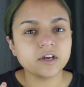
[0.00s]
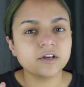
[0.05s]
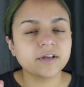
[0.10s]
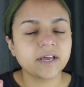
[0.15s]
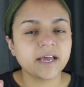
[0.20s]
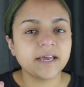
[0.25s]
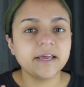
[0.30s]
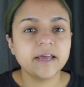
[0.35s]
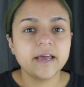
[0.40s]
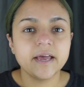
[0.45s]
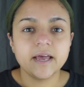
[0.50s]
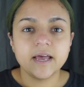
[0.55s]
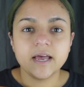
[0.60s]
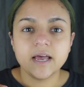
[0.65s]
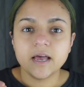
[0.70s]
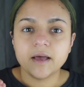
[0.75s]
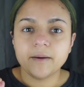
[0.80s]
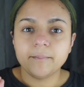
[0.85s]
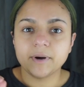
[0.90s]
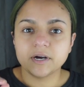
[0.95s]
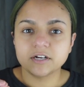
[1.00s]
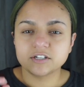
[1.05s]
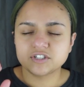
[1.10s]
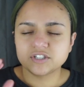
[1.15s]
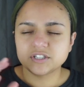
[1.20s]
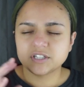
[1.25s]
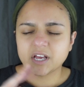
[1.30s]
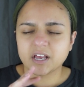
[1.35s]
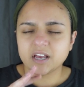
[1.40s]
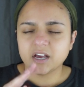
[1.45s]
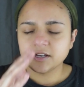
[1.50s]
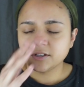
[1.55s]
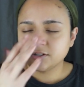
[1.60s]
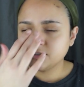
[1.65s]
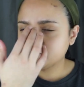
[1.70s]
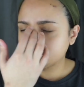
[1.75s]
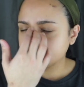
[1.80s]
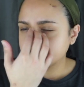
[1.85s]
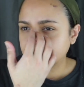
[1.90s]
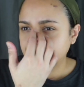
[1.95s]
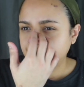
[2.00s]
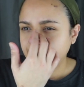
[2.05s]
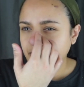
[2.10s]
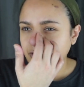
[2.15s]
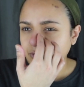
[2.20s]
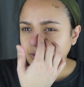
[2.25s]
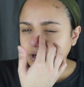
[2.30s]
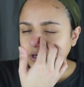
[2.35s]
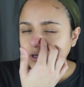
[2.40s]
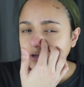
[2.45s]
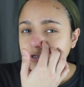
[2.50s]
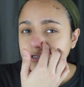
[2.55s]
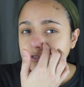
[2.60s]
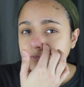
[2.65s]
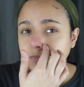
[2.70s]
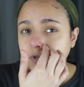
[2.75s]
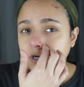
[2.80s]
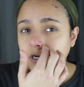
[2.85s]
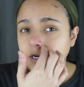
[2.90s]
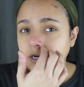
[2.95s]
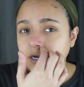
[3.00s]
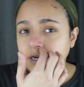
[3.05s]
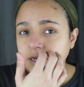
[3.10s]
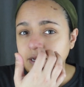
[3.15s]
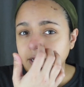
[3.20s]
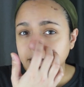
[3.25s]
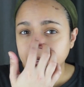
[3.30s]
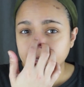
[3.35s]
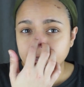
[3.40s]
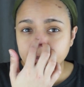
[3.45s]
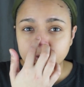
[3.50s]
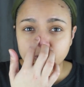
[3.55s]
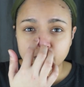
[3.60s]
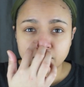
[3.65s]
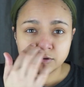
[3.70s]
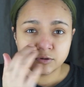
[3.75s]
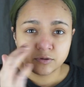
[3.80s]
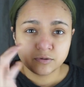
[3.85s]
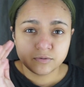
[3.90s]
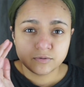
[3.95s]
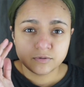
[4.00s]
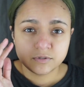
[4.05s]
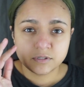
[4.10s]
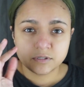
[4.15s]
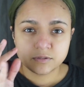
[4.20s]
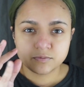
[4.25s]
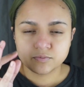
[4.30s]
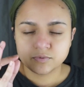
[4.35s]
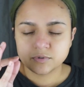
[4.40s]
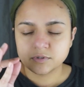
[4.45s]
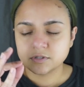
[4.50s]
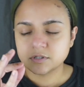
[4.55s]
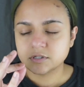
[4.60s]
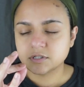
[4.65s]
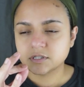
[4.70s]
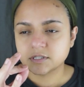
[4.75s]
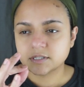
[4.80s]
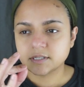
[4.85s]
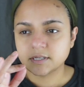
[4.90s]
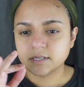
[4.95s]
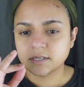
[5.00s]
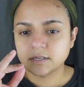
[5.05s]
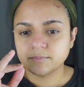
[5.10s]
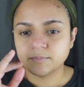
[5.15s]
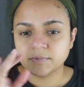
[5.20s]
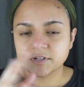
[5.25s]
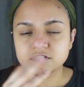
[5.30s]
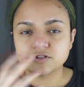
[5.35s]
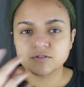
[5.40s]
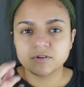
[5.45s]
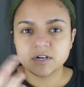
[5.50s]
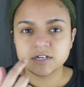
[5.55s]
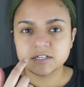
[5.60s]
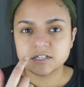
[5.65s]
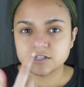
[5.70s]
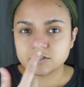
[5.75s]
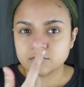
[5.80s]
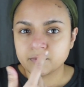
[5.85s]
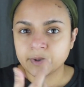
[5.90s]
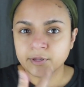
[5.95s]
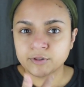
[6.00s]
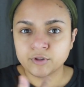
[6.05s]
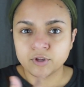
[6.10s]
Okay, but today I used a different one because my psoriasis on my